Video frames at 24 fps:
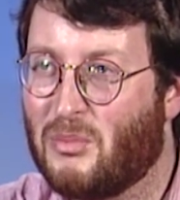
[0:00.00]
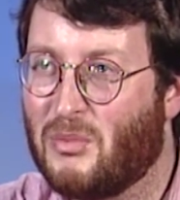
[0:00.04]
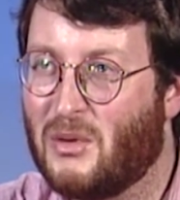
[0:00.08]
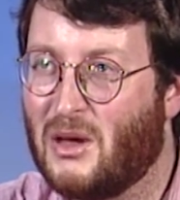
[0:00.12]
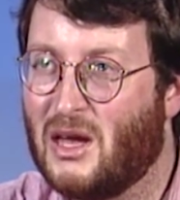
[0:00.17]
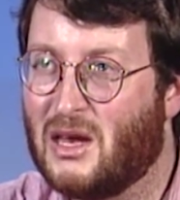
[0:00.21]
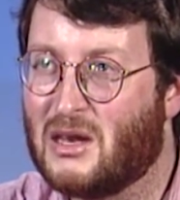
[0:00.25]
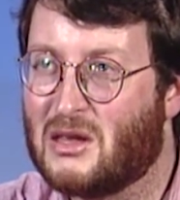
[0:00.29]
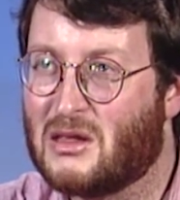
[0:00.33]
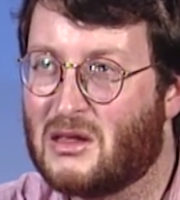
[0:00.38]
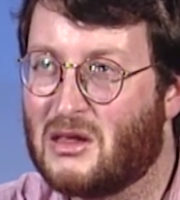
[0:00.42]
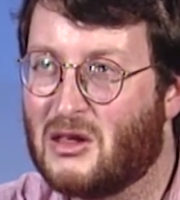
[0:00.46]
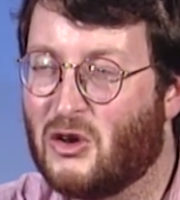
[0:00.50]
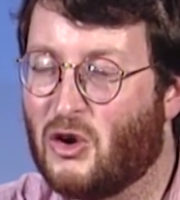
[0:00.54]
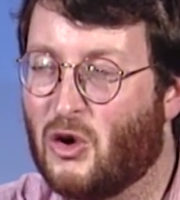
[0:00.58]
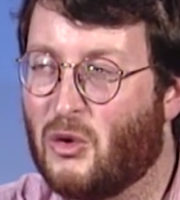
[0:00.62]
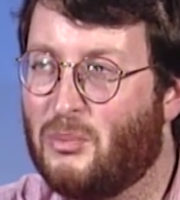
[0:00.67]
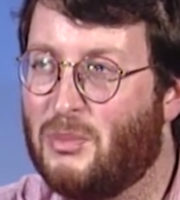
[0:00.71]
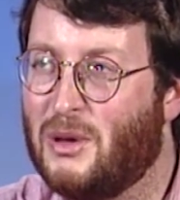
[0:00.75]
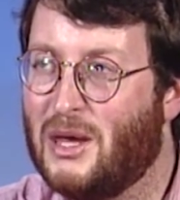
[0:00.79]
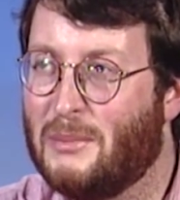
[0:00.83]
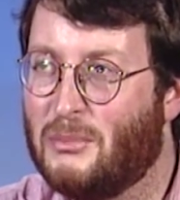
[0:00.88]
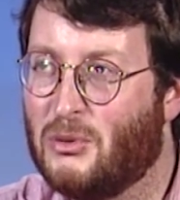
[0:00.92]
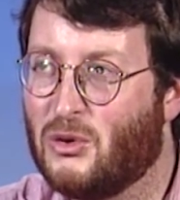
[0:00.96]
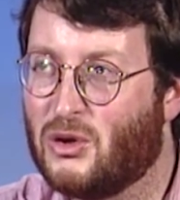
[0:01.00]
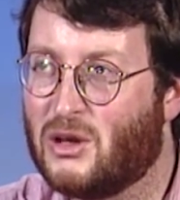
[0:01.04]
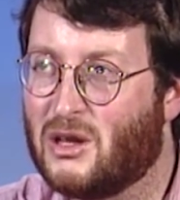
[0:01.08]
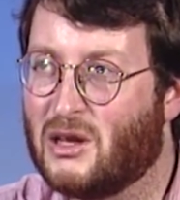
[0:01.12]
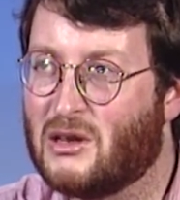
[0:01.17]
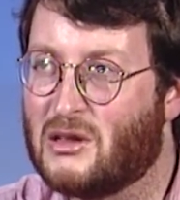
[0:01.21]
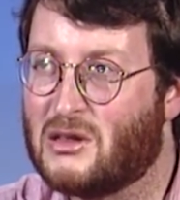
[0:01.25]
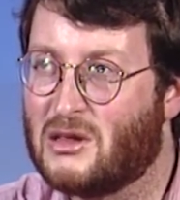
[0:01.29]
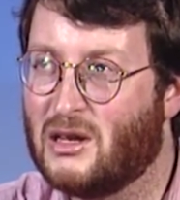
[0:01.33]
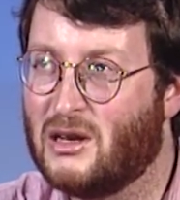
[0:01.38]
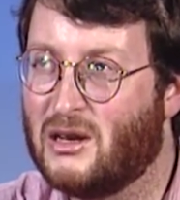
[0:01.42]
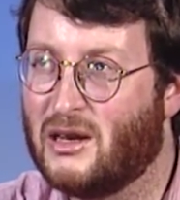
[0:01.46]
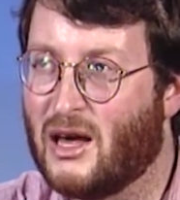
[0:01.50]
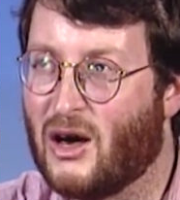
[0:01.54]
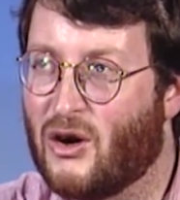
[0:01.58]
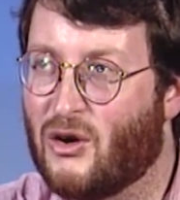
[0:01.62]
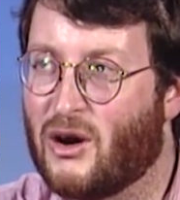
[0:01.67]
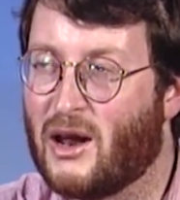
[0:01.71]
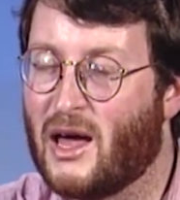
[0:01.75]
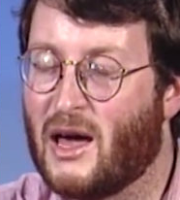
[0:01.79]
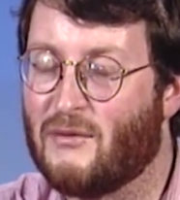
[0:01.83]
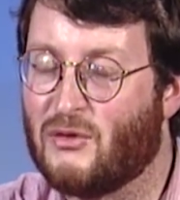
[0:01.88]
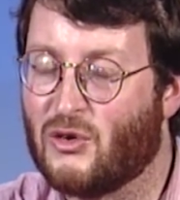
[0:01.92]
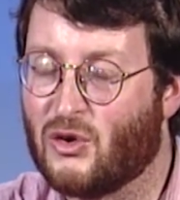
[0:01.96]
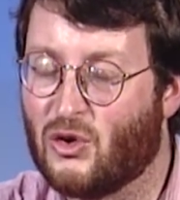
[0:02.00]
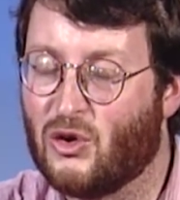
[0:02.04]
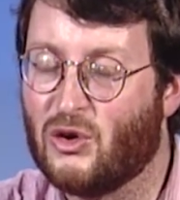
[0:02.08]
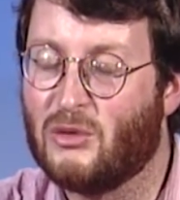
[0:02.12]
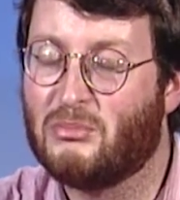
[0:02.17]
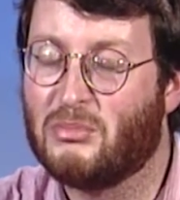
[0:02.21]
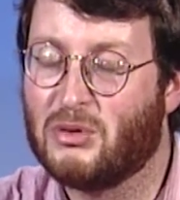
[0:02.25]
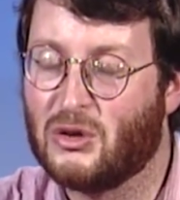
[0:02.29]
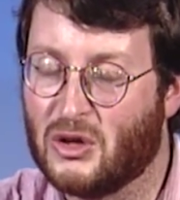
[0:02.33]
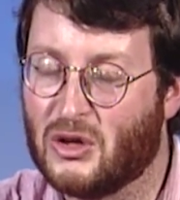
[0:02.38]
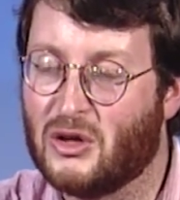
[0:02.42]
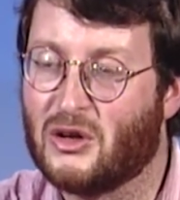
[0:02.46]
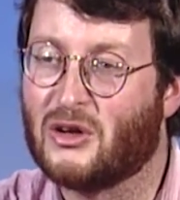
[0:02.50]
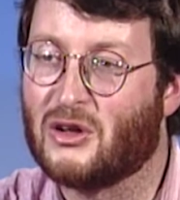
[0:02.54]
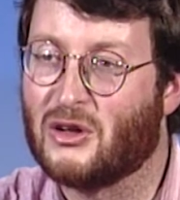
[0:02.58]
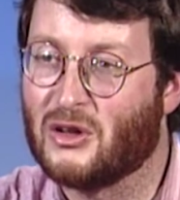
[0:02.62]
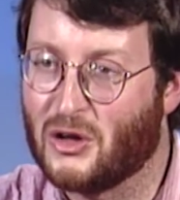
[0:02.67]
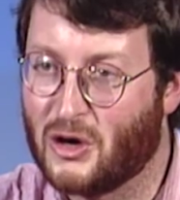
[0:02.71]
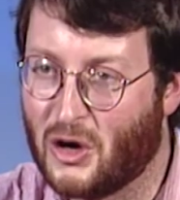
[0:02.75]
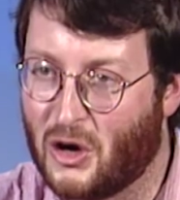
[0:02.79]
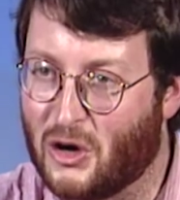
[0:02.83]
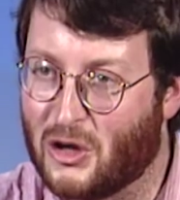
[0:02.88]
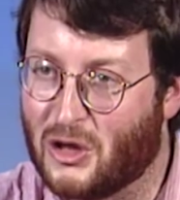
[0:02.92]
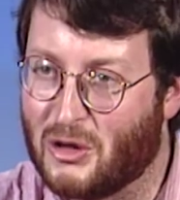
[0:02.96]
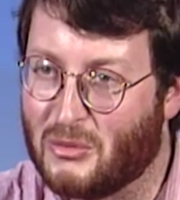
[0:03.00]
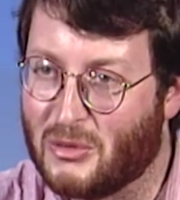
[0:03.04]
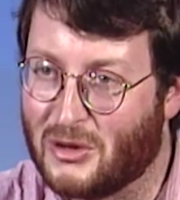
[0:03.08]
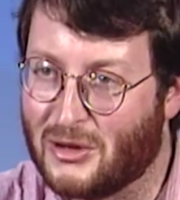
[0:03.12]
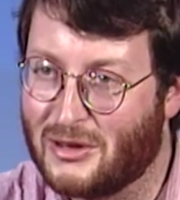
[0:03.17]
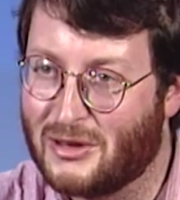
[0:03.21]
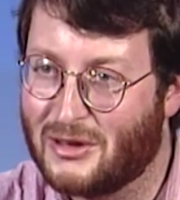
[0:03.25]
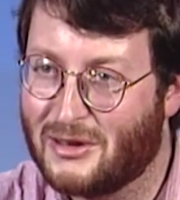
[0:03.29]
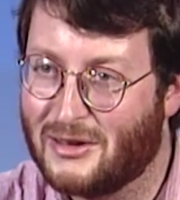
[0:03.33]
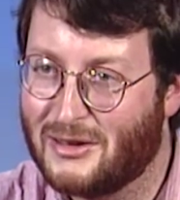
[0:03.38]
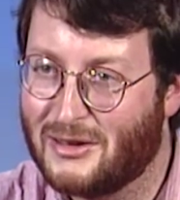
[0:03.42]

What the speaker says: It's, you know, people can sit down and have a good political argument,